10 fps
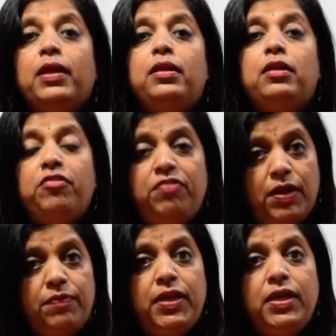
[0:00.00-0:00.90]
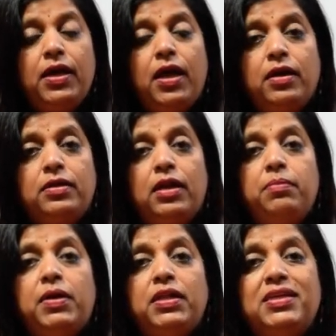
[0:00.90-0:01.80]
the flowering character,
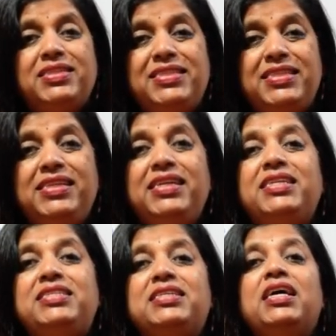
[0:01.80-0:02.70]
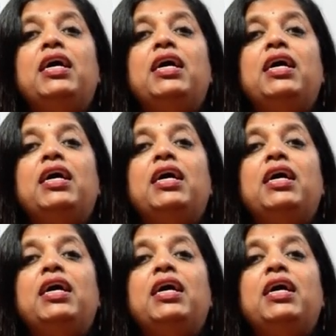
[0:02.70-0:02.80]
but the seeds